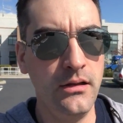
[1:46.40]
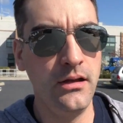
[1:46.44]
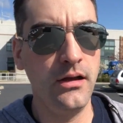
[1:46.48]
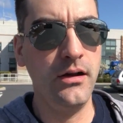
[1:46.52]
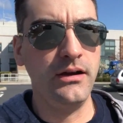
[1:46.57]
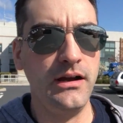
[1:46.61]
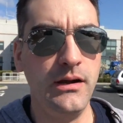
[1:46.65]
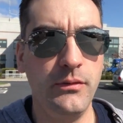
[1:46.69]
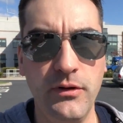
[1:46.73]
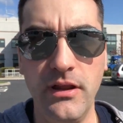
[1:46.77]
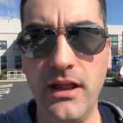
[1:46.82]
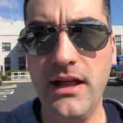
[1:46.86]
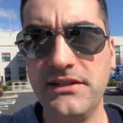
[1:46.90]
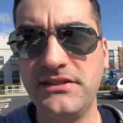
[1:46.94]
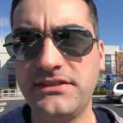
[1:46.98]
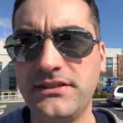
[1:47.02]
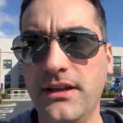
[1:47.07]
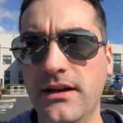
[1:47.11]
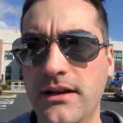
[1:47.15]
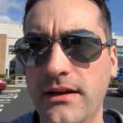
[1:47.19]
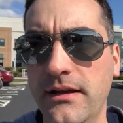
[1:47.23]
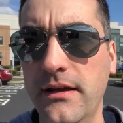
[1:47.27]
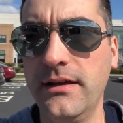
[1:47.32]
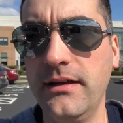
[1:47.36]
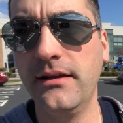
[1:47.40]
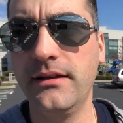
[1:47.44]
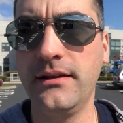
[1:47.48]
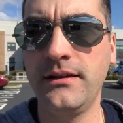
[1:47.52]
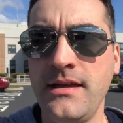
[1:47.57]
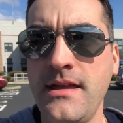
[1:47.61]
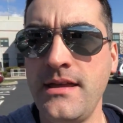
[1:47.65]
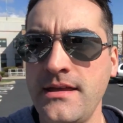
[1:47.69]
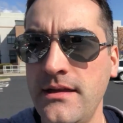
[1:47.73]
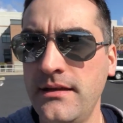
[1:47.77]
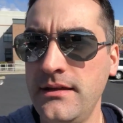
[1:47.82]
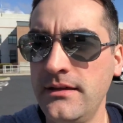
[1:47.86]
All right, well that's done.
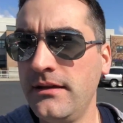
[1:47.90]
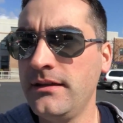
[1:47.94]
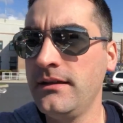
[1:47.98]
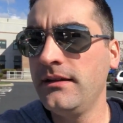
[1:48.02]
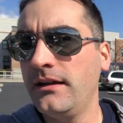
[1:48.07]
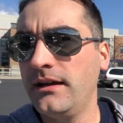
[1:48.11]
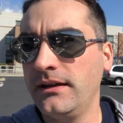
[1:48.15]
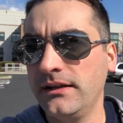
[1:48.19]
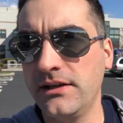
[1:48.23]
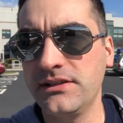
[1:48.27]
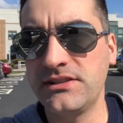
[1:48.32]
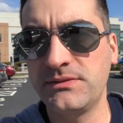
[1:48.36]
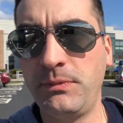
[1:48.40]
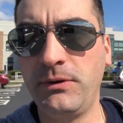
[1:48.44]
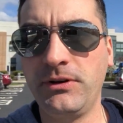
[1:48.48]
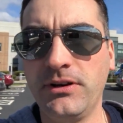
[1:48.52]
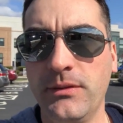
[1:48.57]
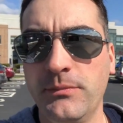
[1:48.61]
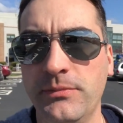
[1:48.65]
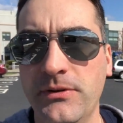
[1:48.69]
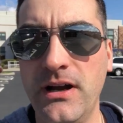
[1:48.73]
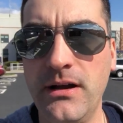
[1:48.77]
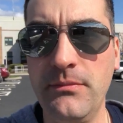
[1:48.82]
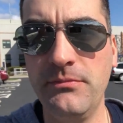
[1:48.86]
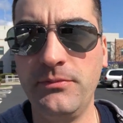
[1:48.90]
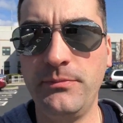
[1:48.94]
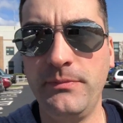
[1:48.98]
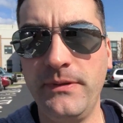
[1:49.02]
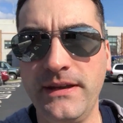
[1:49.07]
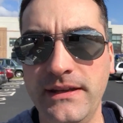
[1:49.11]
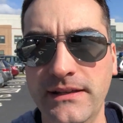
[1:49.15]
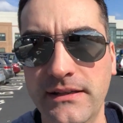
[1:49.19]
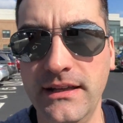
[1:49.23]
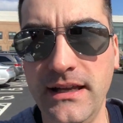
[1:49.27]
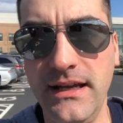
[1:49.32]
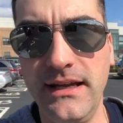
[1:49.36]
I guess part of the problem of
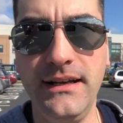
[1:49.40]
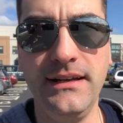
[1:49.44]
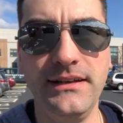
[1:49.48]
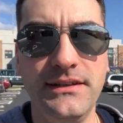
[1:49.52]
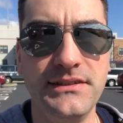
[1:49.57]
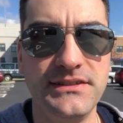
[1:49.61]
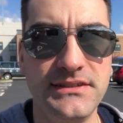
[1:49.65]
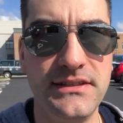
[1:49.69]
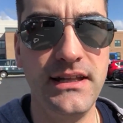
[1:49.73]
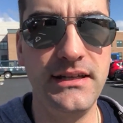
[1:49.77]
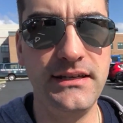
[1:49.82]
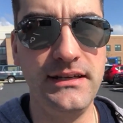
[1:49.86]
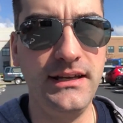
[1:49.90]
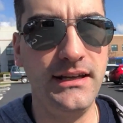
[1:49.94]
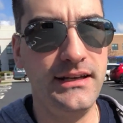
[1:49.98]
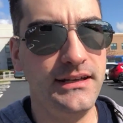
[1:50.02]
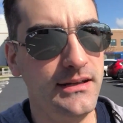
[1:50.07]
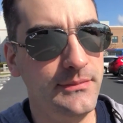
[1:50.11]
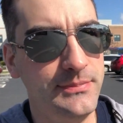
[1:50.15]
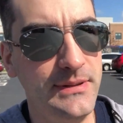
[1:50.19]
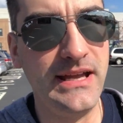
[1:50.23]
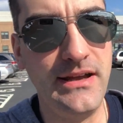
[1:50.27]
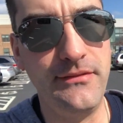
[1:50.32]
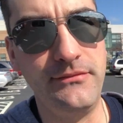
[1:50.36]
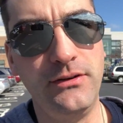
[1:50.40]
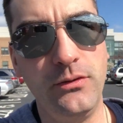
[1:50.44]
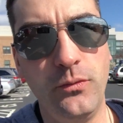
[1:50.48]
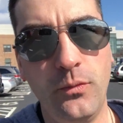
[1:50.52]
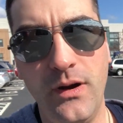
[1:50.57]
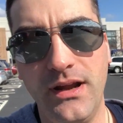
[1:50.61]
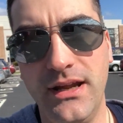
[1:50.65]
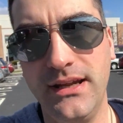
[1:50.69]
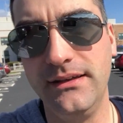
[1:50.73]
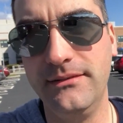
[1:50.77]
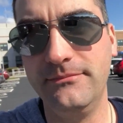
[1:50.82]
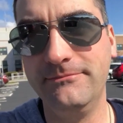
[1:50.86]
being late is then you end up having to
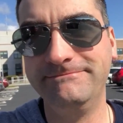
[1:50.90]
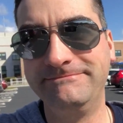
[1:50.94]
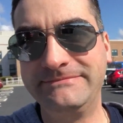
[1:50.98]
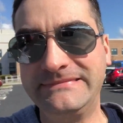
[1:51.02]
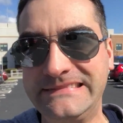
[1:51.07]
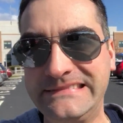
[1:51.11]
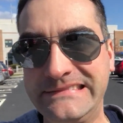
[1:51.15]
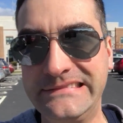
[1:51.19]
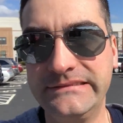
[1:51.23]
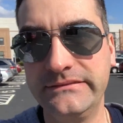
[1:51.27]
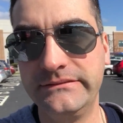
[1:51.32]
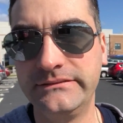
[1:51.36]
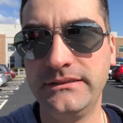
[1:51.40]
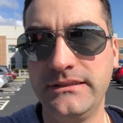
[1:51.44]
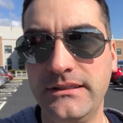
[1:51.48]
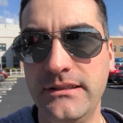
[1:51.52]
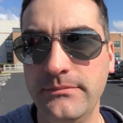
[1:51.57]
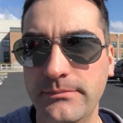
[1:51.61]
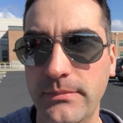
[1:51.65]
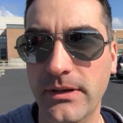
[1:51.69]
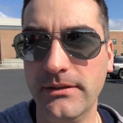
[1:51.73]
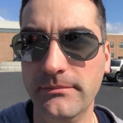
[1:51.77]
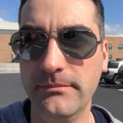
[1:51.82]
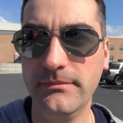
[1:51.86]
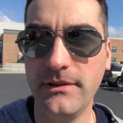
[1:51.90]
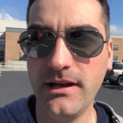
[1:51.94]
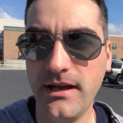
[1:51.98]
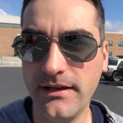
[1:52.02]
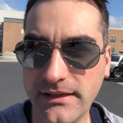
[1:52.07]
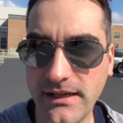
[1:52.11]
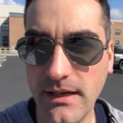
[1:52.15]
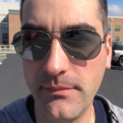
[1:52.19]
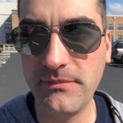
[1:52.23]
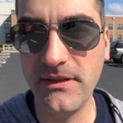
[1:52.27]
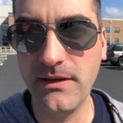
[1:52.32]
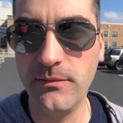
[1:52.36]
wait. But I
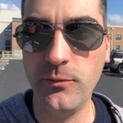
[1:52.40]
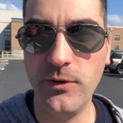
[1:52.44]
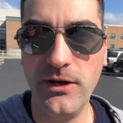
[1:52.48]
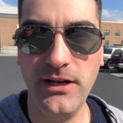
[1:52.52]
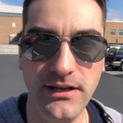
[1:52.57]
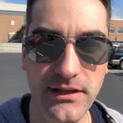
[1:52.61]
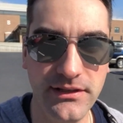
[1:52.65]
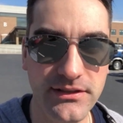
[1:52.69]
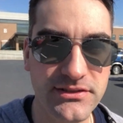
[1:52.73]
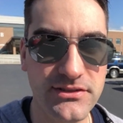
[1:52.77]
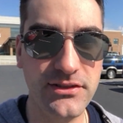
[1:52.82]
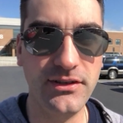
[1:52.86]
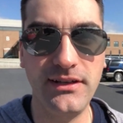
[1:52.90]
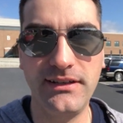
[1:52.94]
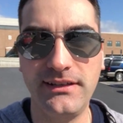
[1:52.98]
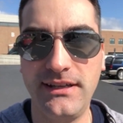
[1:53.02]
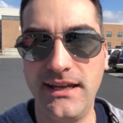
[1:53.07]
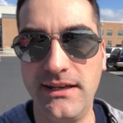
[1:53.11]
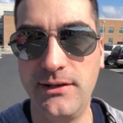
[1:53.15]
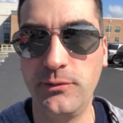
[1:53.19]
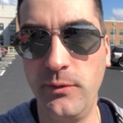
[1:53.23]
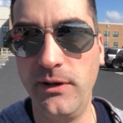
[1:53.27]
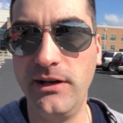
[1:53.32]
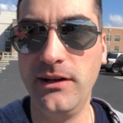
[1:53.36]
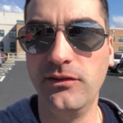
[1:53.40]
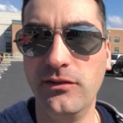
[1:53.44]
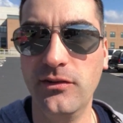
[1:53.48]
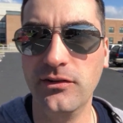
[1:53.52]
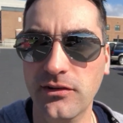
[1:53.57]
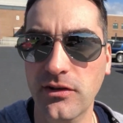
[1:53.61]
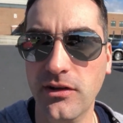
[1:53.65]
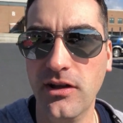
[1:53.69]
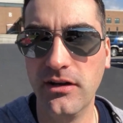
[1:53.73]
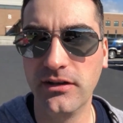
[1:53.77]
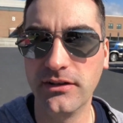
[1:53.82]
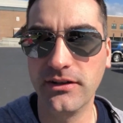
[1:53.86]
kept them waiting, so I had to wait a
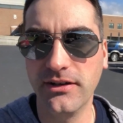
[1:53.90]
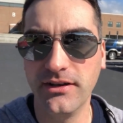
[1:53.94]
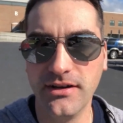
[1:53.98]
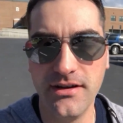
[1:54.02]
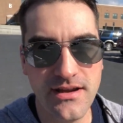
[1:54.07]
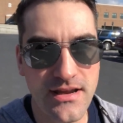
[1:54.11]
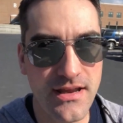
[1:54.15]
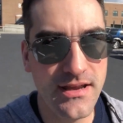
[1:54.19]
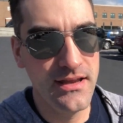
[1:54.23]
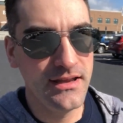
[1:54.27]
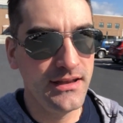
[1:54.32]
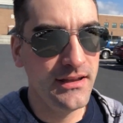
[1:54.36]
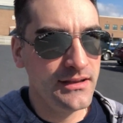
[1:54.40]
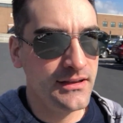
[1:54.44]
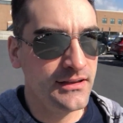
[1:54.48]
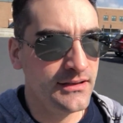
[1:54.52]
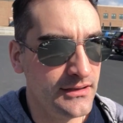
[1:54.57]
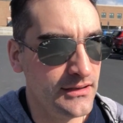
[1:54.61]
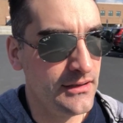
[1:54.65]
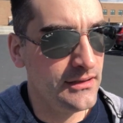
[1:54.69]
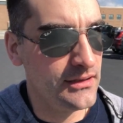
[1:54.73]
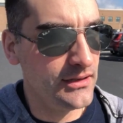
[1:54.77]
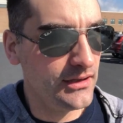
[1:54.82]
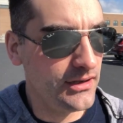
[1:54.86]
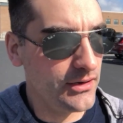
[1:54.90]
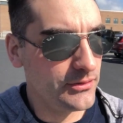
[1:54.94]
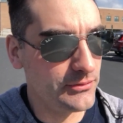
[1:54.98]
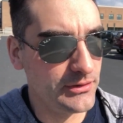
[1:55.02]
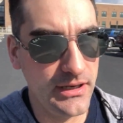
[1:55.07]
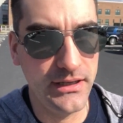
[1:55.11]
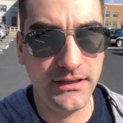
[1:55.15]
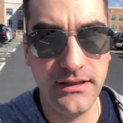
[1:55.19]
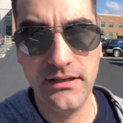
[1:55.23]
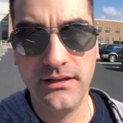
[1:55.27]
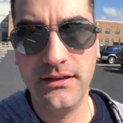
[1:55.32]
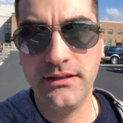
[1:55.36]
little longer. All
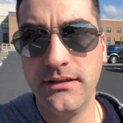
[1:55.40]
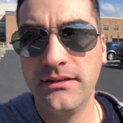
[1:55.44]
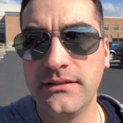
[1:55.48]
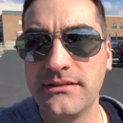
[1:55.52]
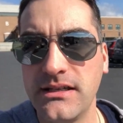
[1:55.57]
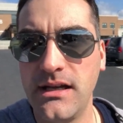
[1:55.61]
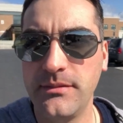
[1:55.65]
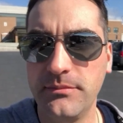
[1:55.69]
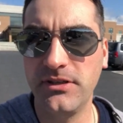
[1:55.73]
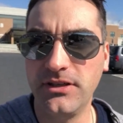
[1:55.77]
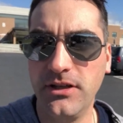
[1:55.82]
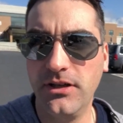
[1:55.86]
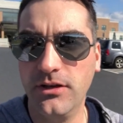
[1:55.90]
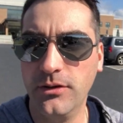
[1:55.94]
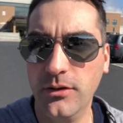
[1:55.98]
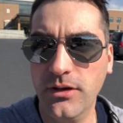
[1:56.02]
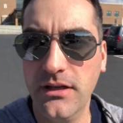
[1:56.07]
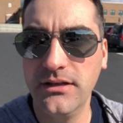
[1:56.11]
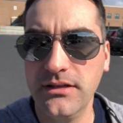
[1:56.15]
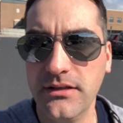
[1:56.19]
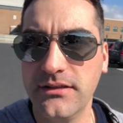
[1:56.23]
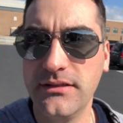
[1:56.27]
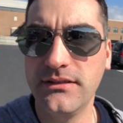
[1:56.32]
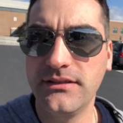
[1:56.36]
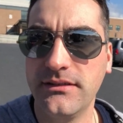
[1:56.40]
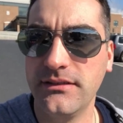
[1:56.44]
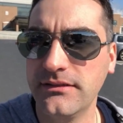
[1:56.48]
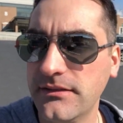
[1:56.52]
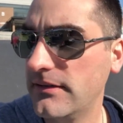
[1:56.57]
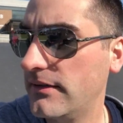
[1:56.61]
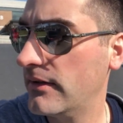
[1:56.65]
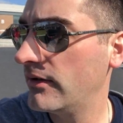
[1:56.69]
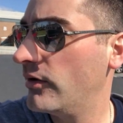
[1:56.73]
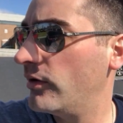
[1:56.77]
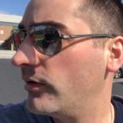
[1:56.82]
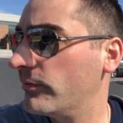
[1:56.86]
right, time to go.
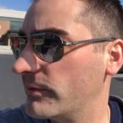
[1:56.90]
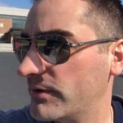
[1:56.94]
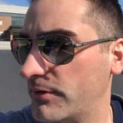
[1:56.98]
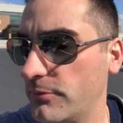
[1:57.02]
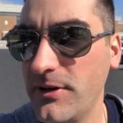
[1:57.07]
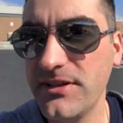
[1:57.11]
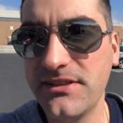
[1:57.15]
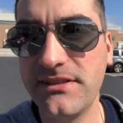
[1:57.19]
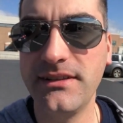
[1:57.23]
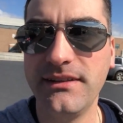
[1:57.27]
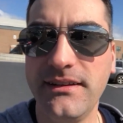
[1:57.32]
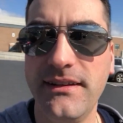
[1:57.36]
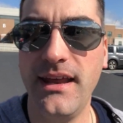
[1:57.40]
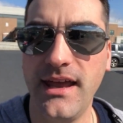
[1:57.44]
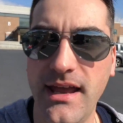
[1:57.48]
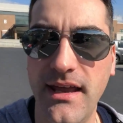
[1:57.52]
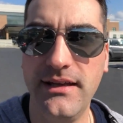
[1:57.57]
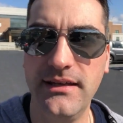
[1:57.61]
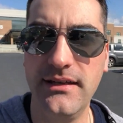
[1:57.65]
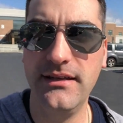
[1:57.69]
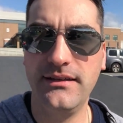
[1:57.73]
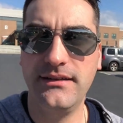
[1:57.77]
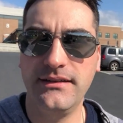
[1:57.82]
Get on with the rest of the day.